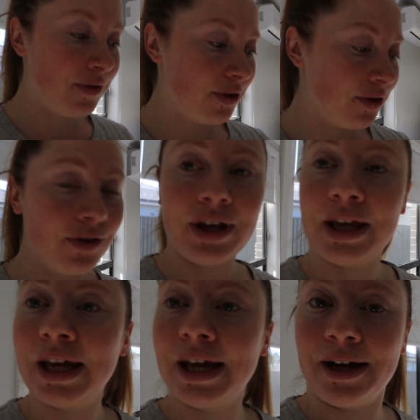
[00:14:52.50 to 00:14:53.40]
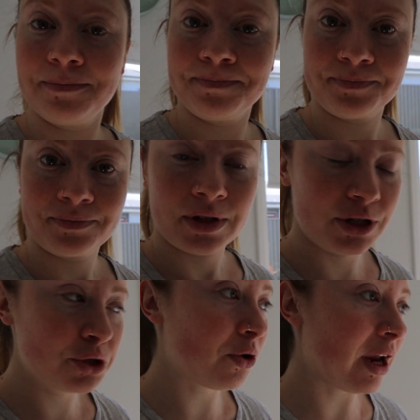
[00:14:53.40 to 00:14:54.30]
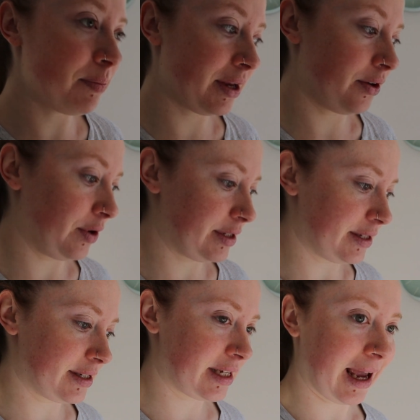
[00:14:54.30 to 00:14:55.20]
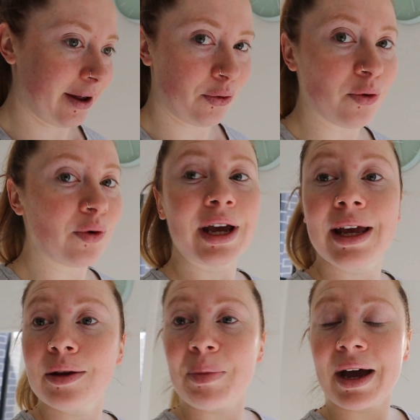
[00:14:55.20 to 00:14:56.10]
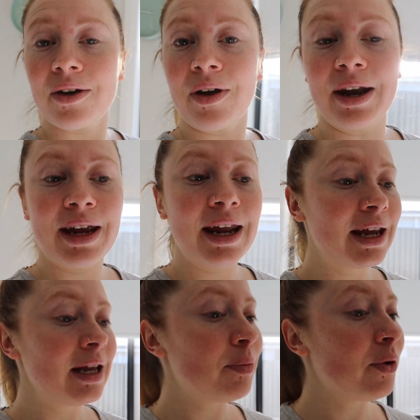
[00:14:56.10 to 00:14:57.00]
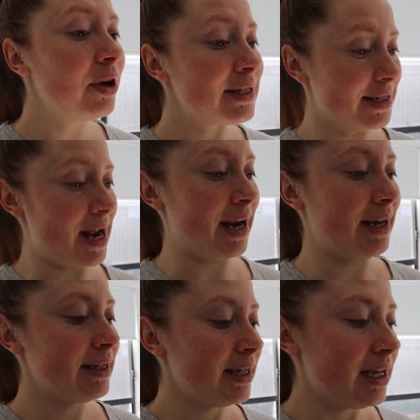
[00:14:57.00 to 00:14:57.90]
you hear scraping noises at all in the background at any point today,